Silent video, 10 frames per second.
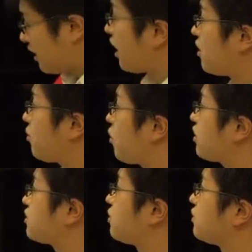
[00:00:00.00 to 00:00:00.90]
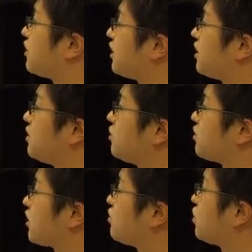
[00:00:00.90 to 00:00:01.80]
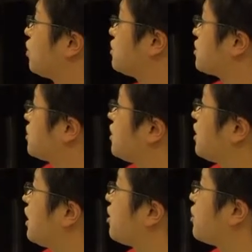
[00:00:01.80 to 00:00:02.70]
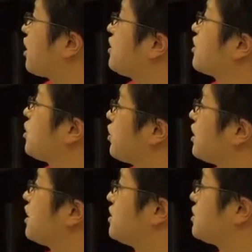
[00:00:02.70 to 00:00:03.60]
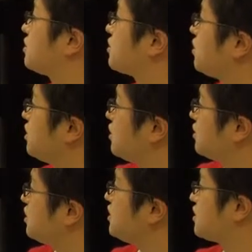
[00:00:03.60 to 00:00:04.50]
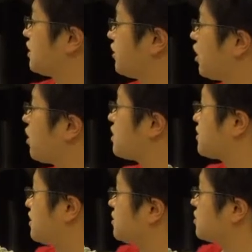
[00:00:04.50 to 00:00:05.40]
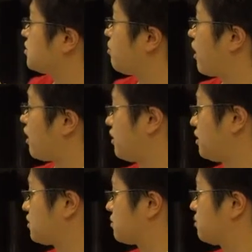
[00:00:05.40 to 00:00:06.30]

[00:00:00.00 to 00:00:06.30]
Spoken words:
I focus on the closed mechanical linkage. So this is the Tail-Janssen mechanism.